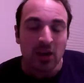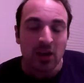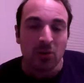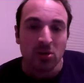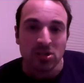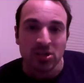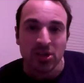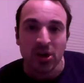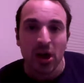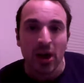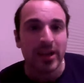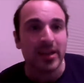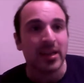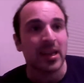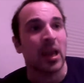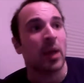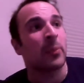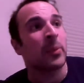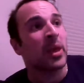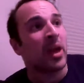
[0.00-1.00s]
whereas
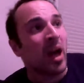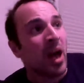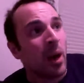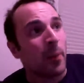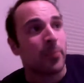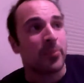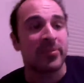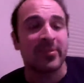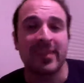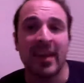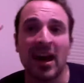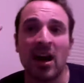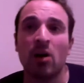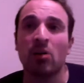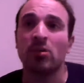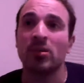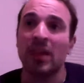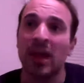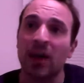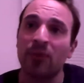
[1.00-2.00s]
Kotkaniemi, up,
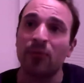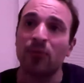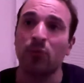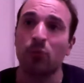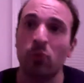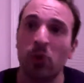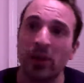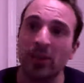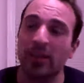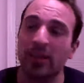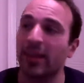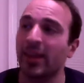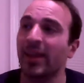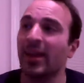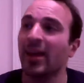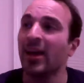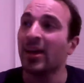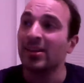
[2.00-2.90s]
down, left, right, like